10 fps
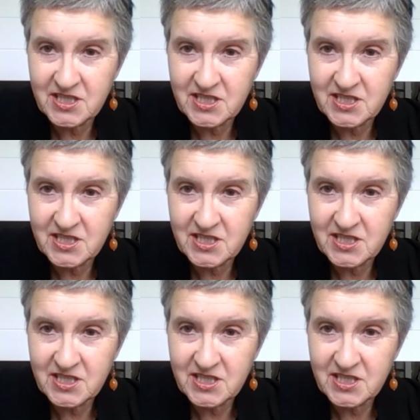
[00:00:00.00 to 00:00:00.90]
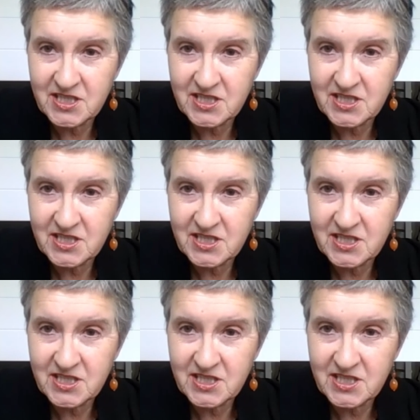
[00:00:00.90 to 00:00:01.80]
to reach into the
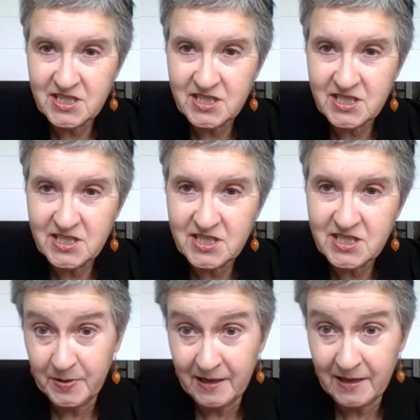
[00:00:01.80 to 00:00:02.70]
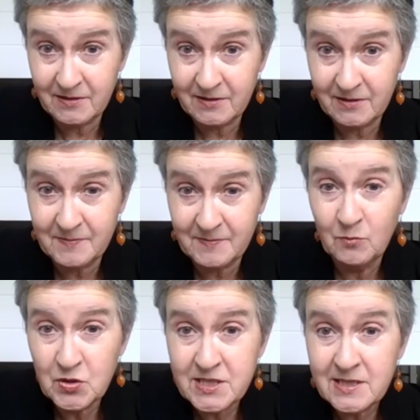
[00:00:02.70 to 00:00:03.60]
very corridors of power.
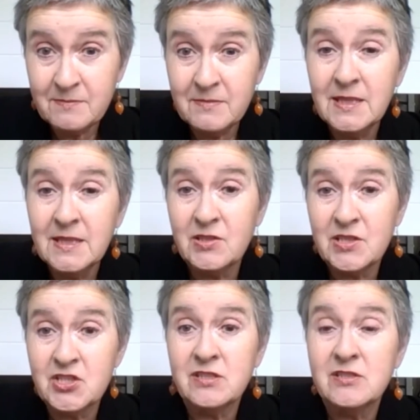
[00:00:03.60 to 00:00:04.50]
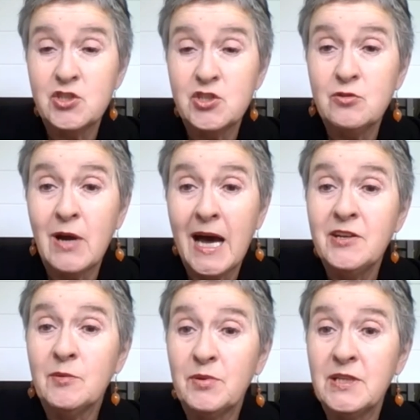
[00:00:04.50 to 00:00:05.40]
Muslim, Christian, Jew, and
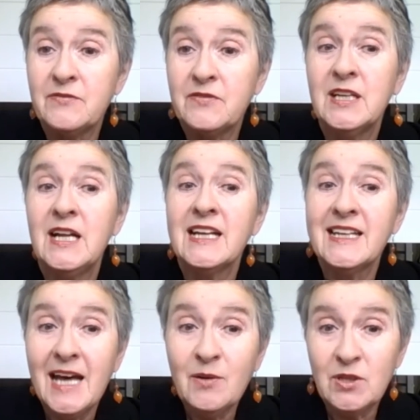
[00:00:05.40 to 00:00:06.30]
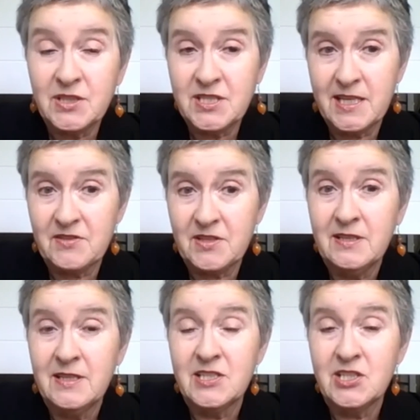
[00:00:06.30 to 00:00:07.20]
non-believer can work
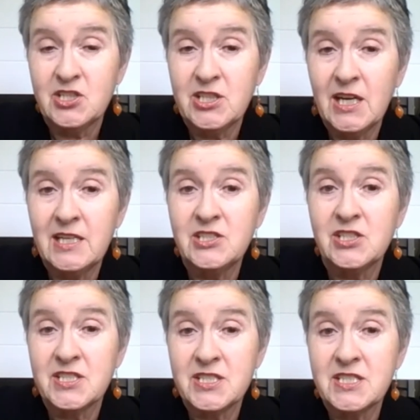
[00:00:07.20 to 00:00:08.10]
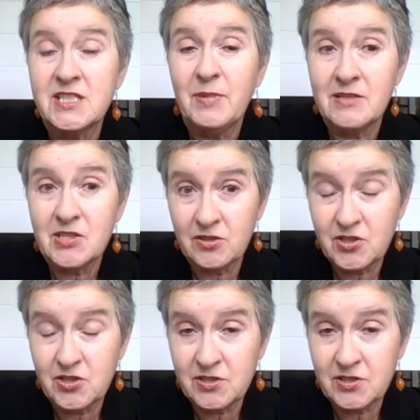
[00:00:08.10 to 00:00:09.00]
together to challenge existing power
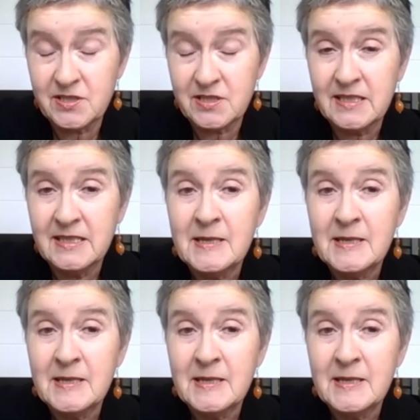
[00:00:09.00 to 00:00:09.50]
structures.